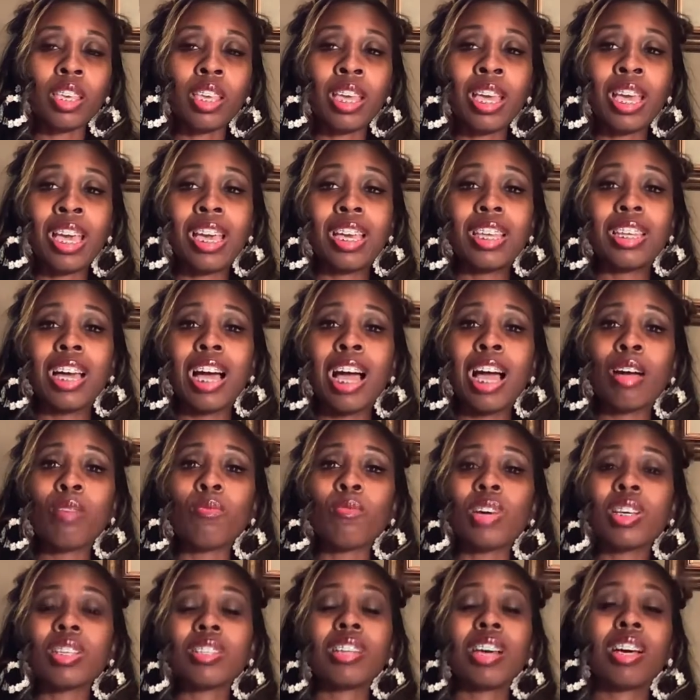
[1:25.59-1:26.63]
And I
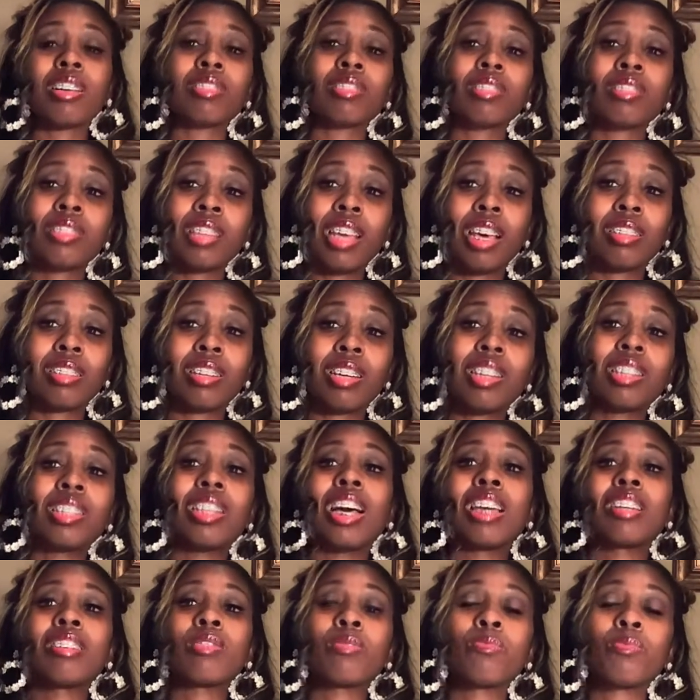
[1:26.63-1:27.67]
want South, South
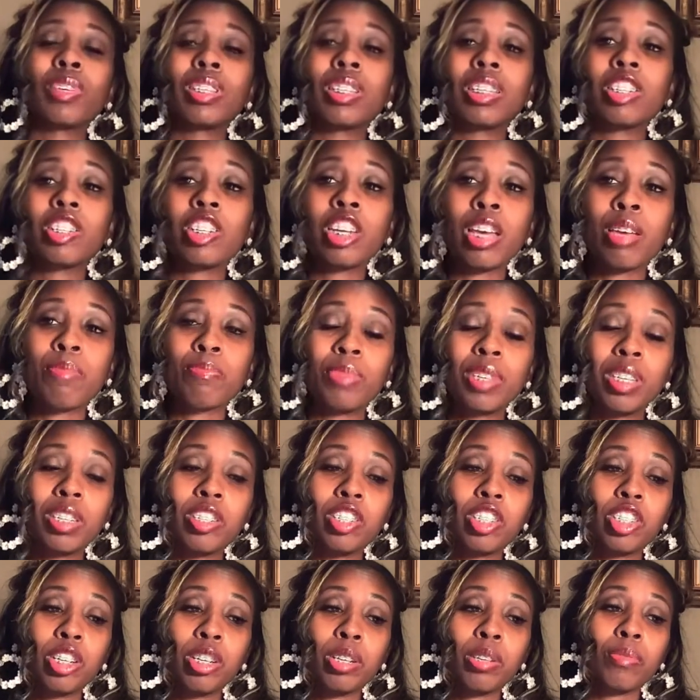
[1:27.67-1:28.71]
Carolina to win the
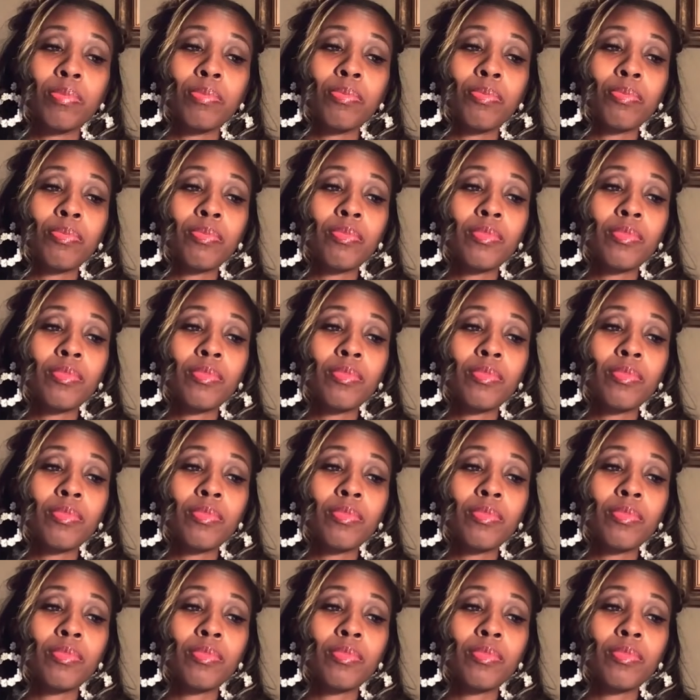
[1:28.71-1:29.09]
championship.